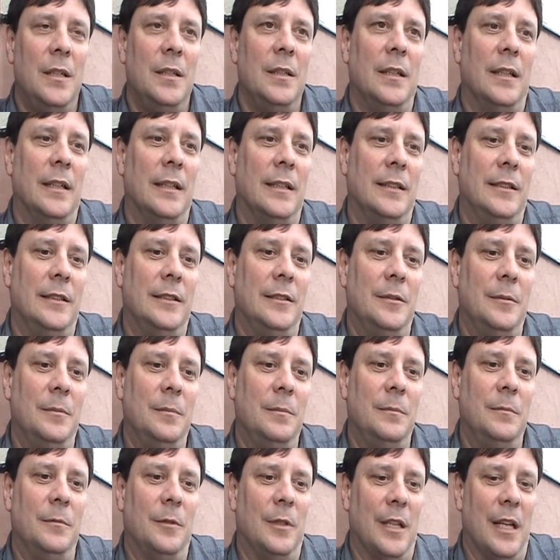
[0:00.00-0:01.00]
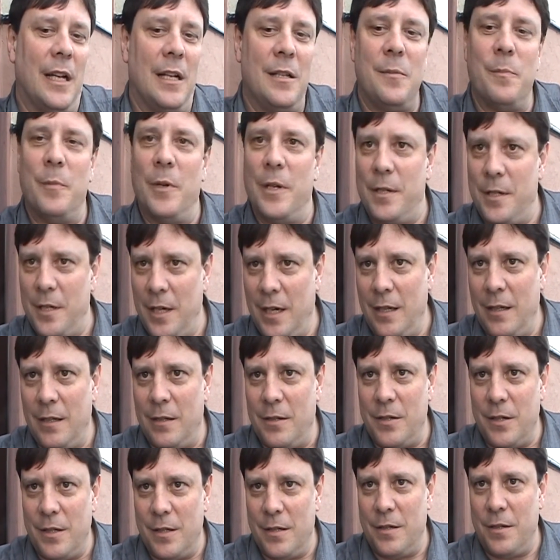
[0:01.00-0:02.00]
Um, well, that's my
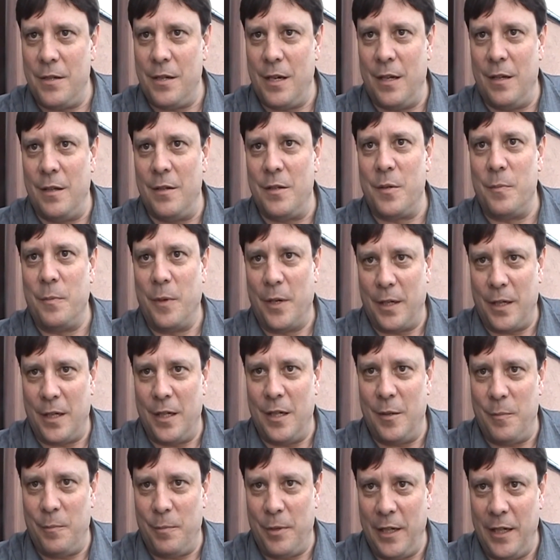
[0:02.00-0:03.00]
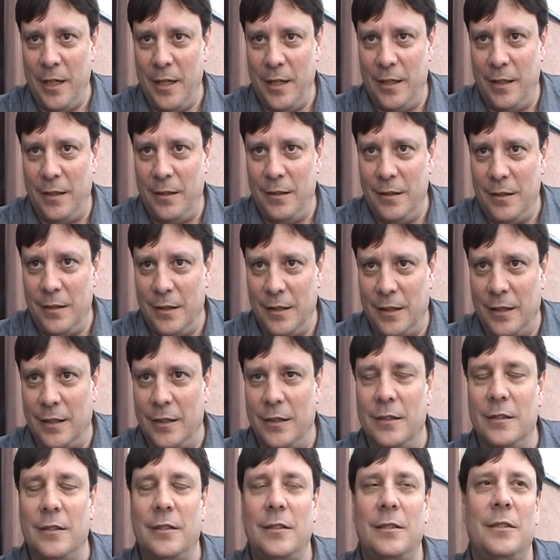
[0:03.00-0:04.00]
challenge. That's a challenge of my campaign
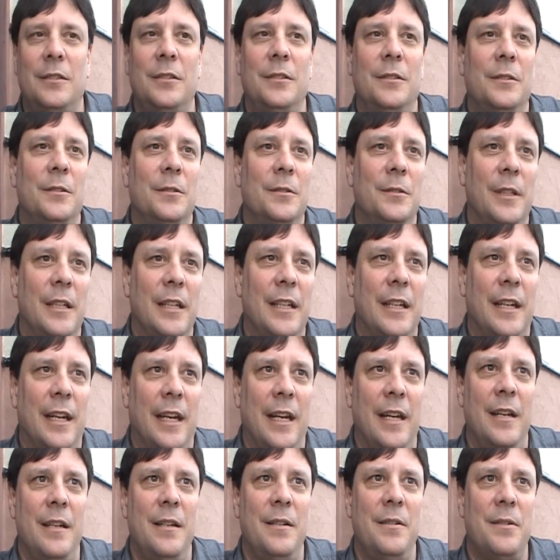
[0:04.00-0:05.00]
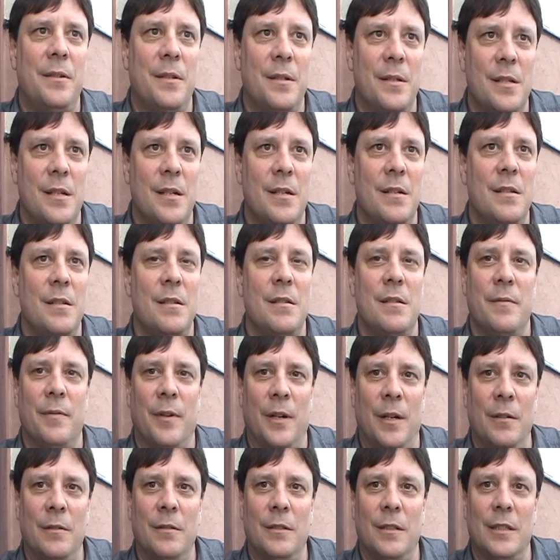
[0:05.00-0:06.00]
is to engage the citizens of
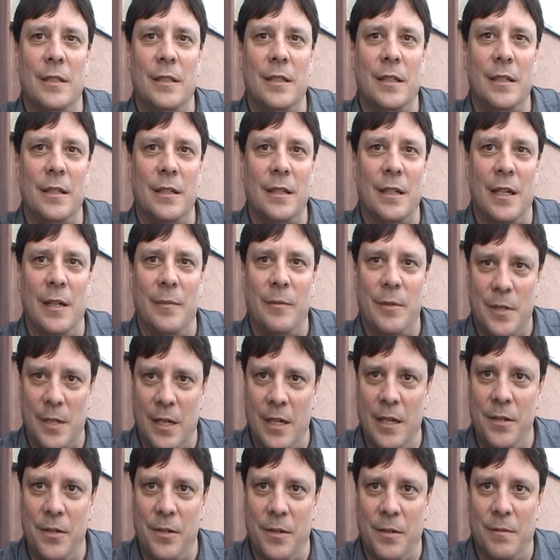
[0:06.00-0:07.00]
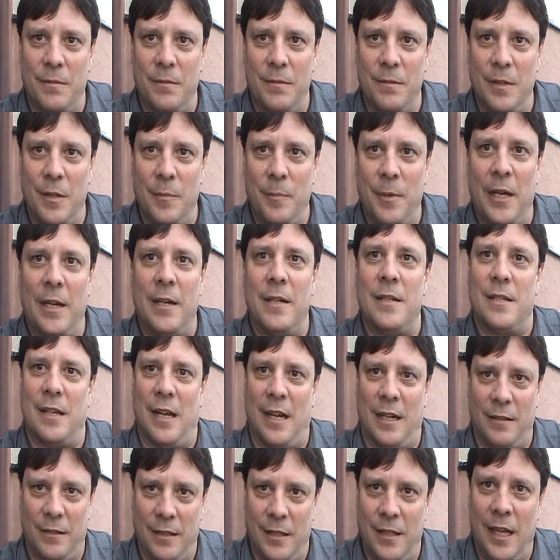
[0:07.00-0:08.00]
Oakland in a conversation about
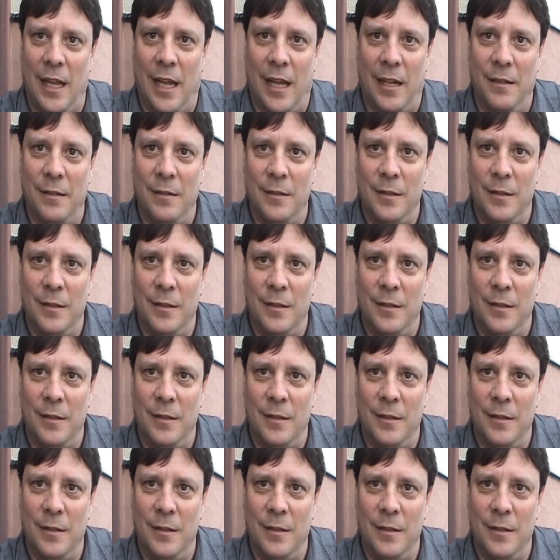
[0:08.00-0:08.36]
exactly that.